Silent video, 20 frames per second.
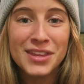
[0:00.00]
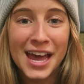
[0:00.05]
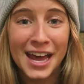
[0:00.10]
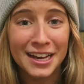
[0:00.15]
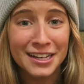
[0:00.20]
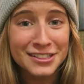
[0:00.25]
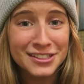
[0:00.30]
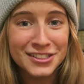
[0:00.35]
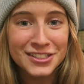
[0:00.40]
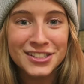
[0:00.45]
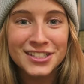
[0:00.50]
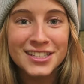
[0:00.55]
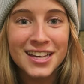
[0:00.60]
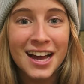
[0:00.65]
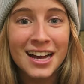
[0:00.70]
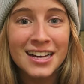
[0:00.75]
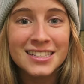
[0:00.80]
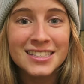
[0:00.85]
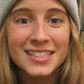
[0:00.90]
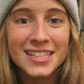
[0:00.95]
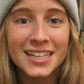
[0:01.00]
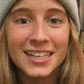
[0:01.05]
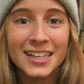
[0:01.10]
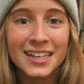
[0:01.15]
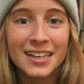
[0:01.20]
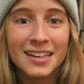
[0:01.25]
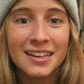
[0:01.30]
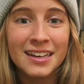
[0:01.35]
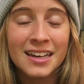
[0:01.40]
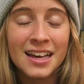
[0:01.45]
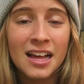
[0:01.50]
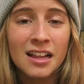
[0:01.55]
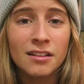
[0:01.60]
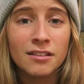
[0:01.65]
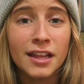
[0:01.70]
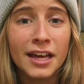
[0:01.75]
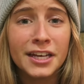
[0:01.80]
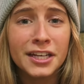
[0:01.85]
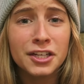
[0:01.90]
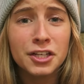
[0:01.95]
exercising,
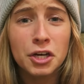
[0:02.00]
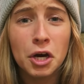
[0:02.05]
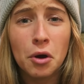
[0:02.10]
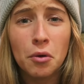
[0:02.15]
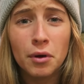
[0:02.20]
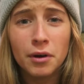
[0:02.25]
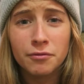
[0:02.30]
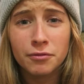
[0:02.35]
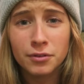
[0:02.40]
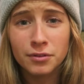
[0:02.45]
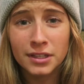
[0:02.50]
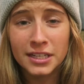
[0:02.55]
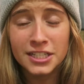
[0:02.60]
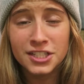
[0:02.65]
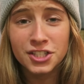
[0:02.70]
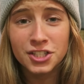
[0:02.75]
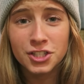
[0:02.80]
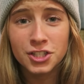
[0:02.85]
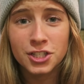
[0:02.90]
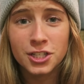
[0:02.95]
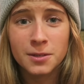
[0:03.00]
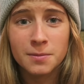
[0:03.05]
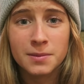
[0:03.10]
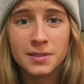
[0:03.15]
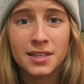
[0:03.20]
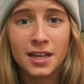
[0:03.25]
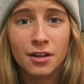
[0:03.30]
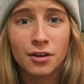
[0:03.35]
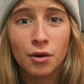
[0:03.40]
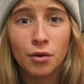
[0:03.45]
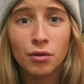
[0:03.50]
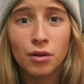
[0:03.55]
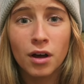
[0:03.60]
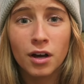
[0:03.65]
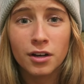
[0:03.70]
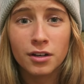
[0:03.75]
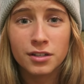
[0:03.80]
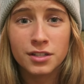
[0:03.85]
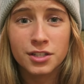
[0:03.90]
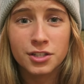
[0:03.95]
letting go of relationships that no
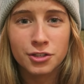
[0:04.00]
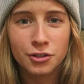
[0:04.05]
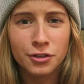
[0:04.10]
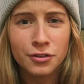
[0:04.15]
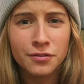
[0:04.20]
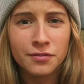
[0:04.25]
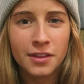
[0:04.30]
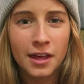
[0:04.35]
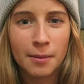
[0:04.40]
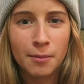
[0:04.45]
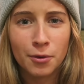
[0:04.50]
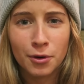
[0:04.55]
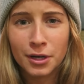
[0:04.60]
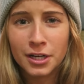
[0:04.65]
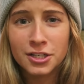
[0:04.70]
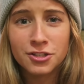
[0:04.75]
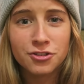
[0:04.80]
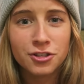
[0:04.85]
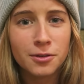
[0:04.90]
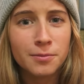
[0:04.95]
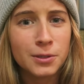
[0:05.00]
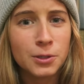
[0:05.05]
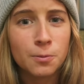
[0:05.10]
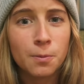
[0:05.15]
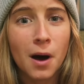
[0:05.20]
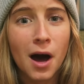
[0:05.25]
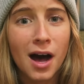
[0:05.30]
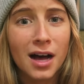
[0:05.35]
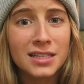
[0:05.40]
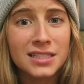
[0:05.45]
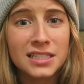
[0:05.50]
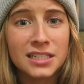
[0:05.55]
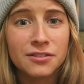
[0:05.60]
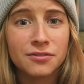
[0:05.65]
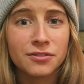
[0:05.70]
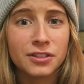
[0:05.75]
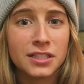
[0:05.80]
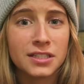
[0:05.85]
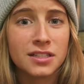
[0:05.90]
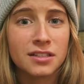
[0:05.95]
longer serve them or contribute
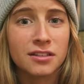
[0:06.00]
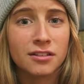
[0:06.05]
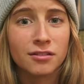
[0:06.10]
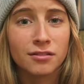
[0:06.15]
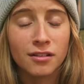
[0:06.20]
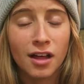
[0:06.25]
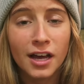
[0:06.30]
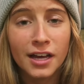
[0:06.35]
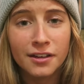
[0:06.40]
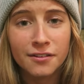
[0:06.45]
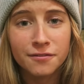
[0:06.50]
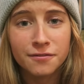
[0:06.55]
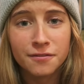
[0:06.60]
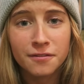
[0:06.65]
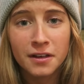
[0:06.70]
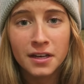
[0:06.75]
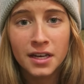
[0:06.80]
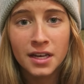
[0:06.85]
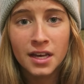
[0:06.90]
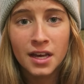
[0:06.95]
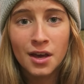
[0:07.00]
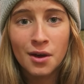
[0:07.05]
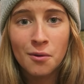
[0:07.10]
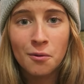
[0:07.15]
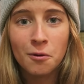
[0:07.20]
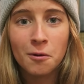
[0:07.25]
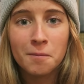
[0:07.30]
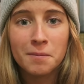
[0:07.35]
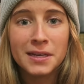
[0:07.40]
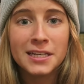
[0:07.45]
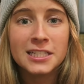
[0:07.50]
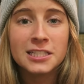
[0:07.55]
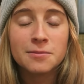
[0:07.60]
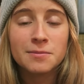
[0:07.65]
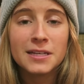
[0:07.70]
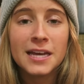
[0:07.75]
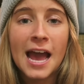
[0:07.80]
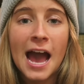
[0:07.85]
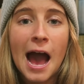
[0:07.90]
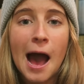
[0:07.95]
positively to their life. What makes
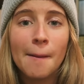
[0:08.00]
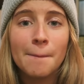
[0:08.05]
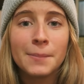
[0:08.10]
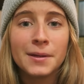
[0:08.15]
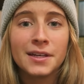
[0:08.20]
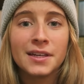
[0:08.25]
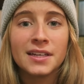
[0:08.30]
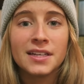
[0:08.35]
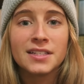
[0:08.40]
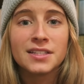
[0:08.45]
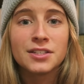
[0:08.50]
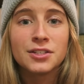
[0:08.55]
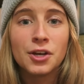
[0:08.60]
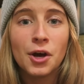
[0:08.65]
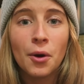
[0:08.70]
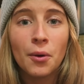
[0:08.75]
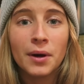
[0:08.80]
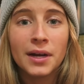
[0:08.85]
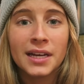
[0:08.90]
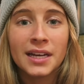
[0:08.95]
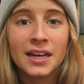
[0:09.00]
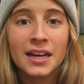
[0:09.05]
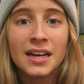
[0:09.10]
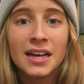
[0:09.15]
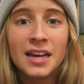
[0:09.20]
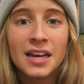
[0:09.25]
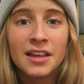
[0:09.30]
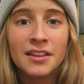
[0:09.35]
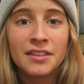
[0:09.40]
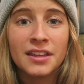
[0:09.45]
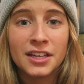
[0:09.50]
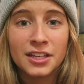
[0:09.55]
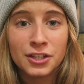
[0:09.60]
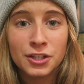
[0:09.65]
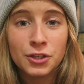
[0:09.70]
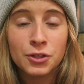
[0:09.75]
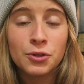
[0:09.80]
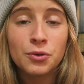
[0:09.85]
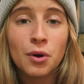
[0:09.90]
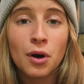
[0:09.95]
me happy is knowing
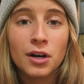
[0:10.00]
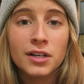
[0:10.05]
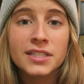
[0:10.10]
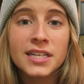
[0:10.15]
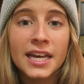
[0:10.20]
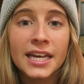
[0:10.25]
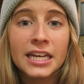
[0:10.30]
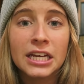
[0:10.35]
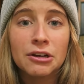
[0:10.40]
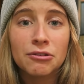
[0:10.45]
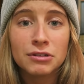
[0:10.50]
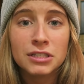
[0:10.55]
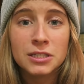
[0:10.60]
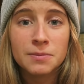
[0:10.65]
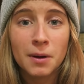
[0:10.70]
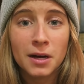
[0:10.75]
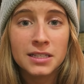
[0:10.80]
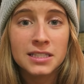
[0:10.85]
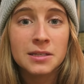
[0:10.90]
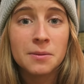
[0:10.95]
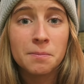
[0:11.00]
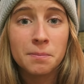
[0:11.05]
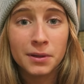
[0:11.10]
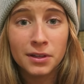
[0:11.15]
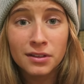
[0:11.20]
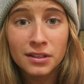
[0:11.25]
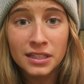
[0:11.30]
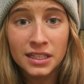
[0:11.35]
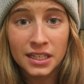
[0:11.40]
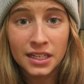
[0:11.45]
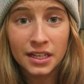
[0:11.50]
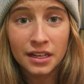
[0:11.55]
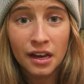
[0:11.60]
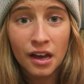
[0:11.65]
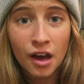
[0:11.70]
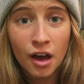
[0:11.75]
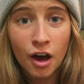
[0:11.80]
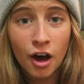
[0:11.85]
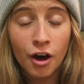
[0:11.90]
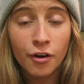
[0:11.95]
that you are taking responsibility
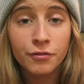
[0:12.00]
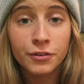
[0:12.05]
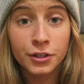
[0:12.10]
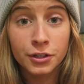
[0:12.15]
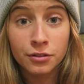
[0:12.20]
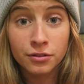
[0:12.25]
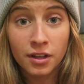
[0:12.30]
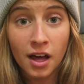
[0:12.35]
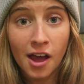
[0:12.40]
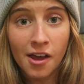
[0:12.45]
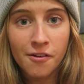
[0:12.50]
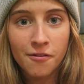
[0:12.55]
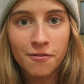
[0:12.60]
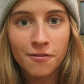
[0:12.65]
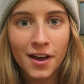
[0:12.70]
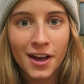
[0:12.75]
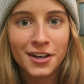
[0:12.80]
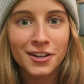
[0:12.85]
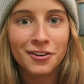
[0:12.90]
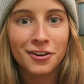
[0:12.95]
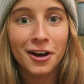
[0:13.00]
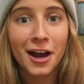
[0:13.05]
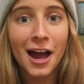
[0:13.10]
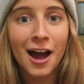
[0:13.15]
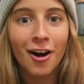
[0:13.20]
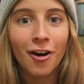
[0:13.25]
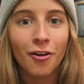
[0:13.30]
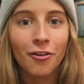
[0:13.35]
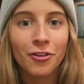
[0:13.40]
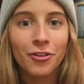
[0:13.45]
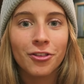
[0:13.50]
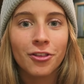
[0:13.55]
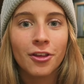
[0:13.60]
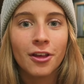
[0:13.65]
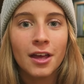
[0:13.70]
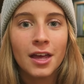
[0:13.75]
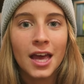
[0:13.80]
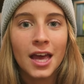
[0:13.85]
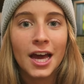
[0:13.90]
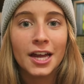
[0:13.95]
of your life and your health,
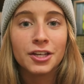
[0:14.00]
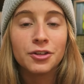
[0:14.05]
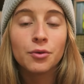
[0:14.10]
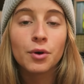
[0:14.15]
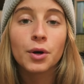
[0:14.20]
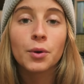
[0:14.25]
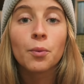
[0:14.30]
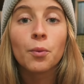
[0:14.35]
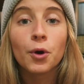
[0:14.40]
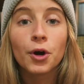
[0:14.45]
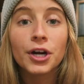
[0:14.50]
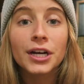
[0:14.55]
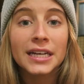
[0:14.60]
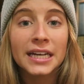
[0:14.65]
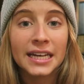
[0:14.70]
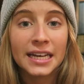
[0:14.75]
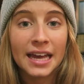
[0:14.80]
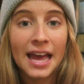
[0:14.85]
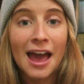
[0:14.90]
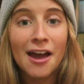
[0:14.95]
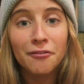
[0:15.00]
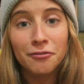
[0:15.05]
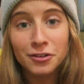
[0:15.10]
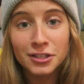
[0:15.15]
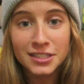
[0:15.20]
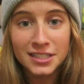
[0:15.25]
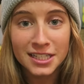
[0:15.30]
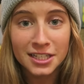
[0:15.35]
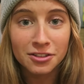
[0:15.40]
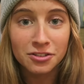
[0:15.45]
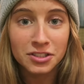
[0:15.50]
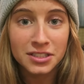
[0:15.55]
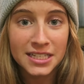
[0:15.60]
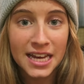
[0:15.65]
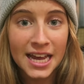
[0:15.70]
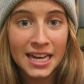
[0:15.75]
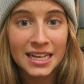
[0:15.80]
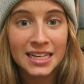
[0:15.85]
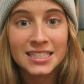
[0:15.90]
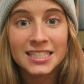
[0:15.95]
and you are working every single
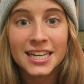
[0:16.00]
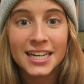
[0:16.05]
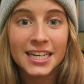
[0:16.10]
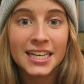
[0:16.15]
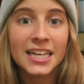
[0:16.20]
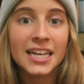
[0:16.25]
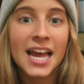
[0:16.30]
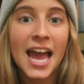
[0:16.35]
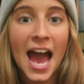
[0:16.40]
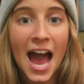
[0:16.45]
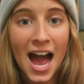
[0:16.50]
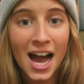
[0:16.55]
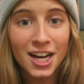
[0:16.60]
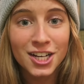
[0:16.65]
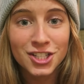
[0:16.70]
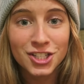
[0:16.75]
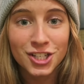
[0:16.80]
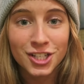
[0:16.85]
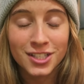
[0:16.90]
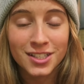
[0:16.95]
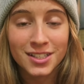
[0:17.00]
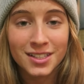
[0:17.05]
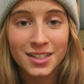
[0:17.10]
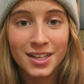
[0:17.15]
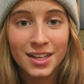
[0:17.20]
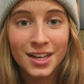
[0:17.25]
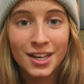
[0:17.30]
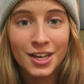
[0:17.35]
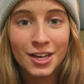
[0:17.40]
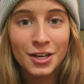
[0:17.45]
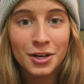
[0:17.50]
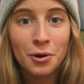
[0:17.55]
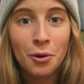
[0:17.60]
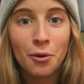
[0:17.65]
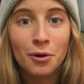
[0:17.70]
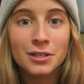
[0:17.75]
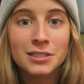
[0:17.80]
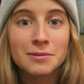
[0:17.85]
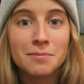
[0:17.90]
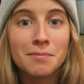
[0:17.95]
day and taking action
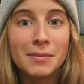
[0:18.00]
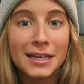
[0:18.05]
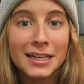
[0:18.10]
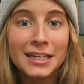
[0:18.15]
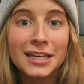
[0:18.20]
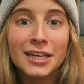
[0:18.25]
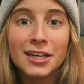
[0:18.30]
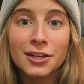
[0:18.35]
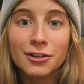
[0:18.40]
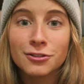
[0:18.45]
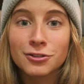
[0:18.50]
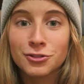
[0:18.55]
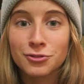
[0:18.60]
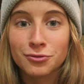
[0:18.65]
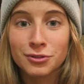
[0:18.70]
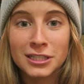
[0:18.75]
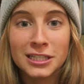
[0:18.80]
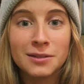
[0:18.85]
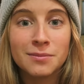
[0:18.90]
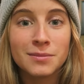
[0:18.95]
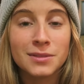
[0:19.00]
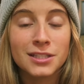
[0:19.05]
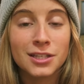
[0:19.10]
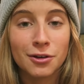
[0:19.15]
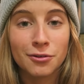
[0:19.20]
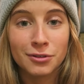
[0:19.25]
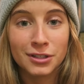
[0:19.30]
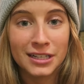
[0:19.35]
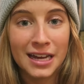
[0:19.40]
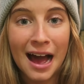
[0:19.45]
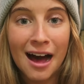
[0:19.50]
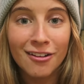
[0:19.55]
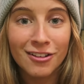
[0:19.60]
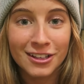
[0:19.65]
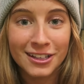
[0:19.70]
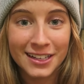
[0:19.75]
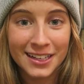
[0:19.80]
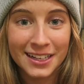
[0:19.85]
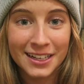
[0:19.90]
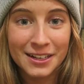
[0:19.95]
towards making your dreams a
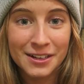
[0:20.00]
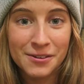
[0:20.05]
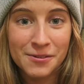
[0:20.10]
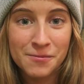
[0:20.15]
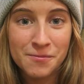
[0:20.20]
reality.